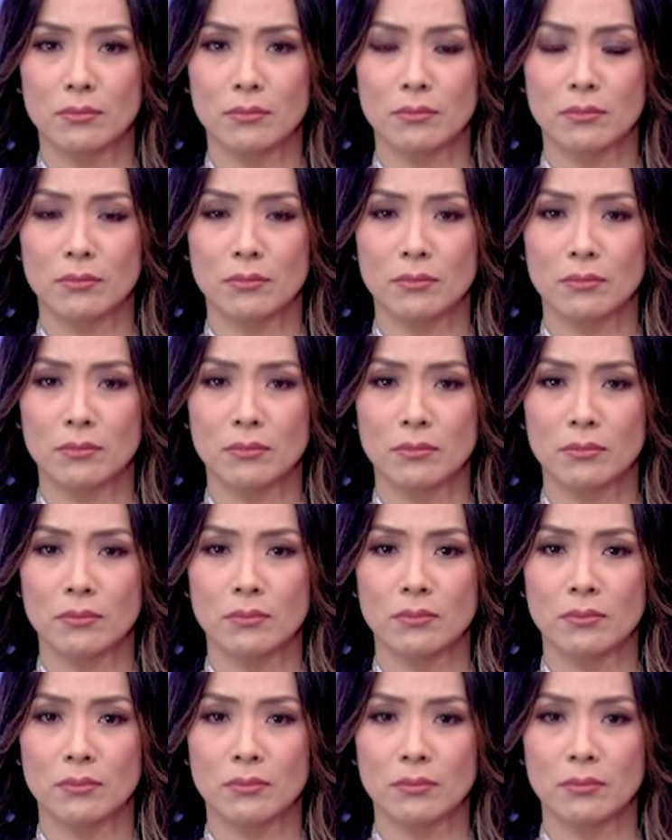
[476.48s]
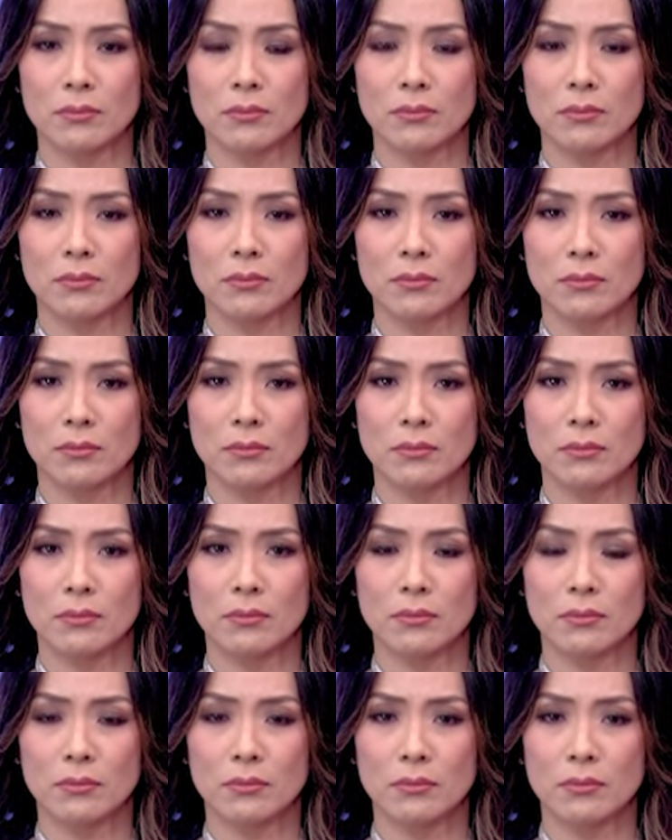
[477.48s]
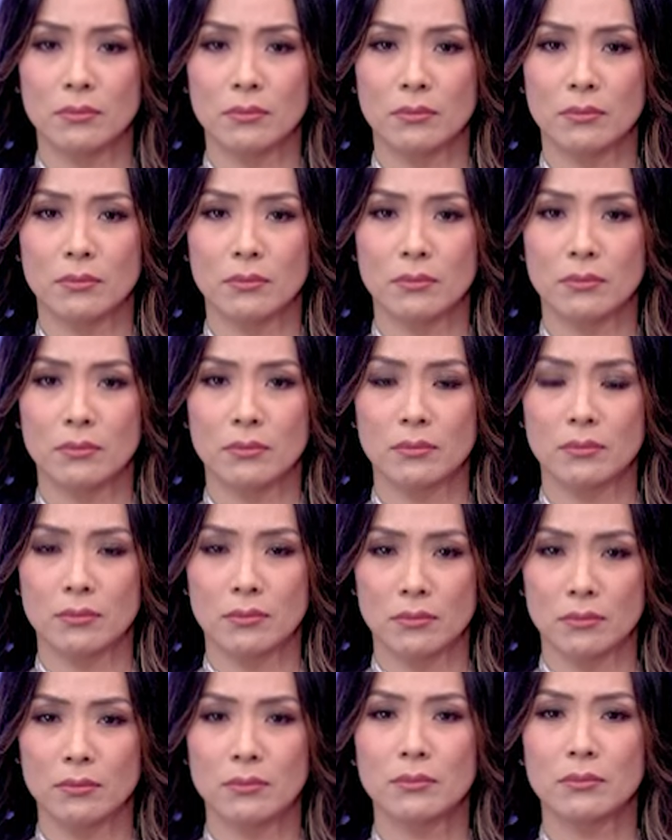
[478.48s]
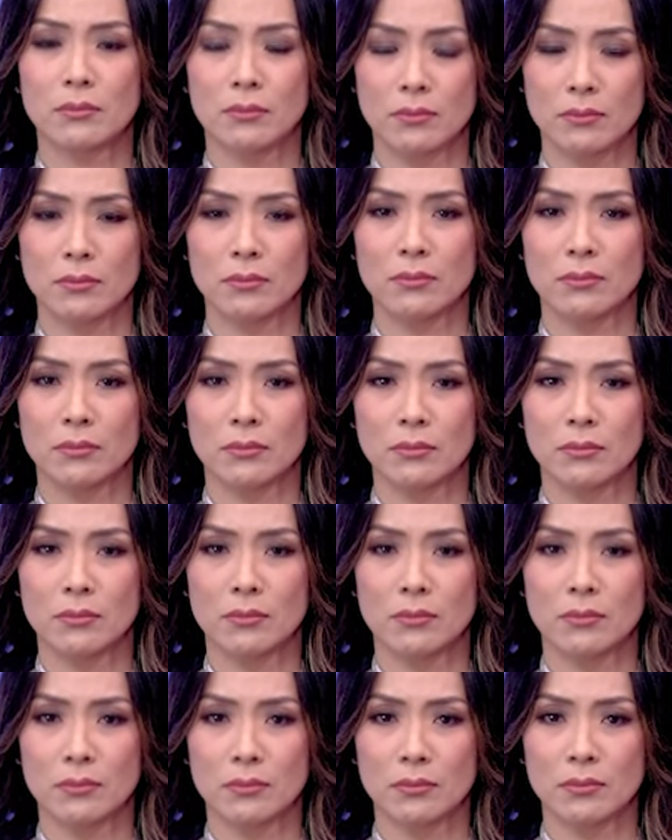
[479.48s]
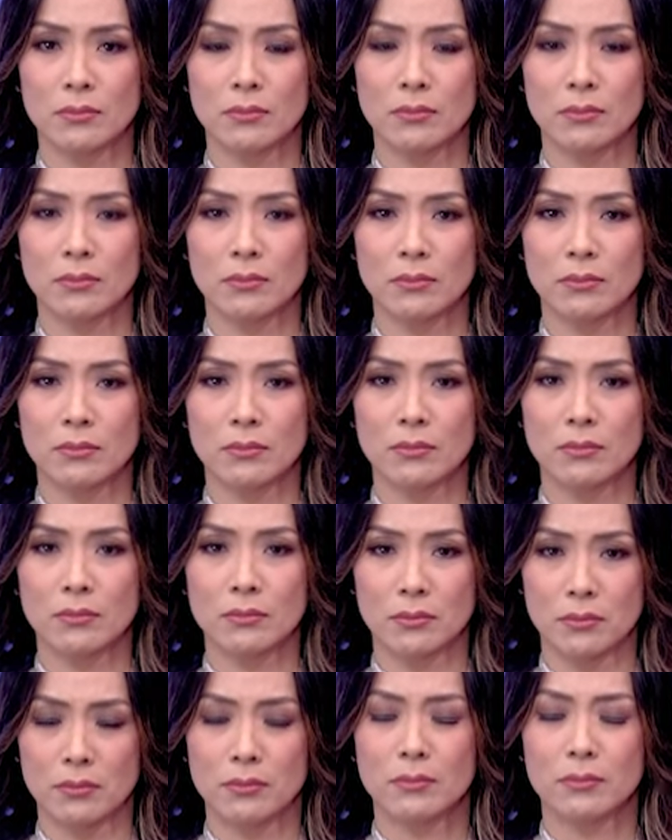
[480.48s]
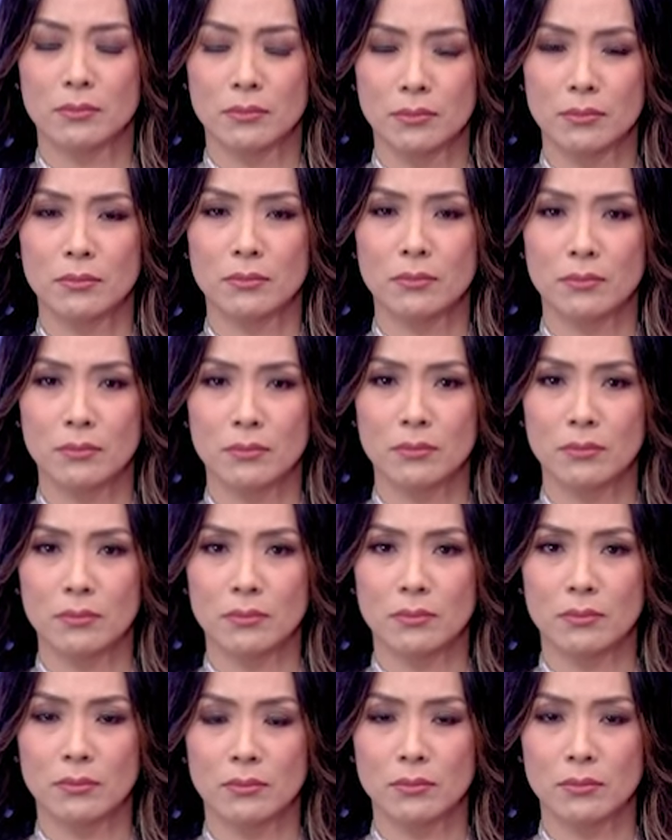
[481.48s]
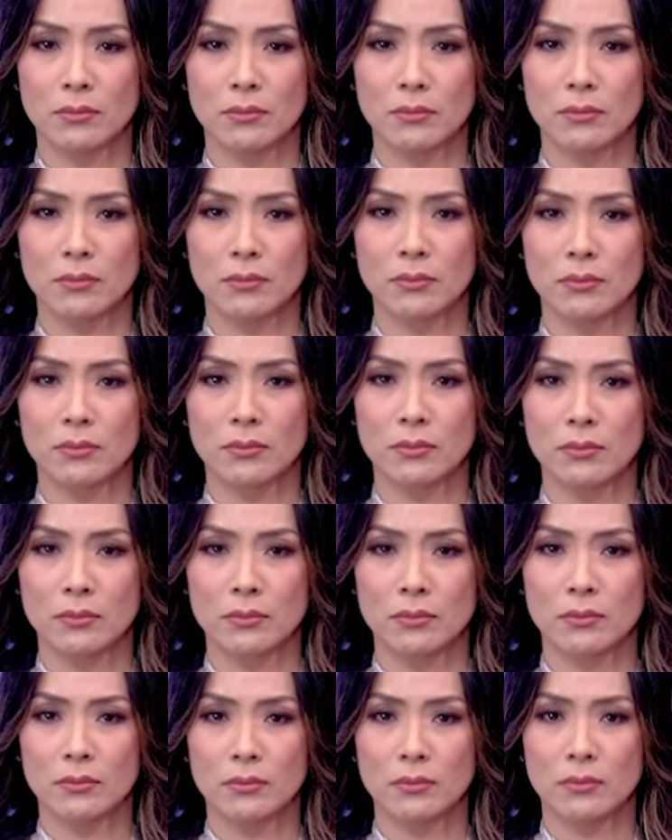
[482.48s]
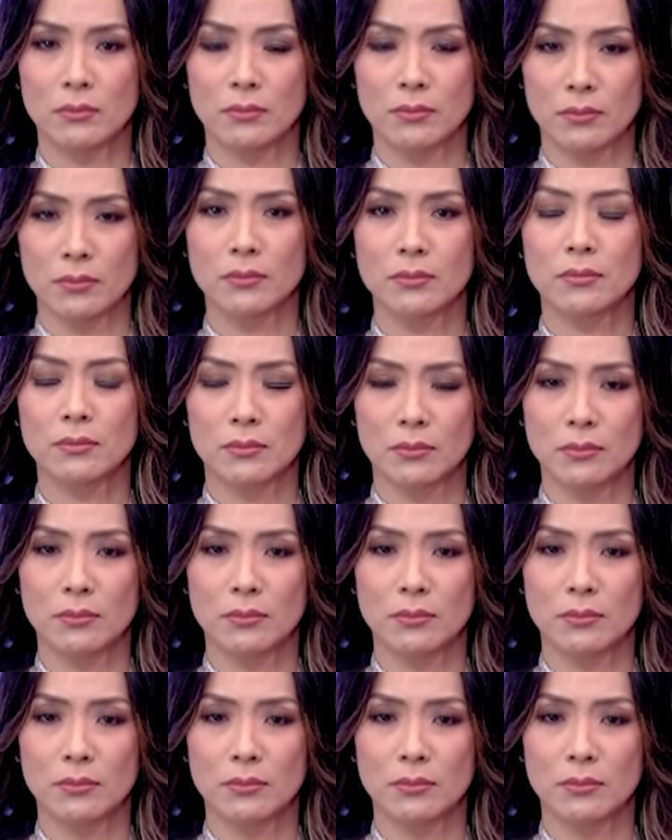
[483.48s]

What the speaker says: The person shown says nothing.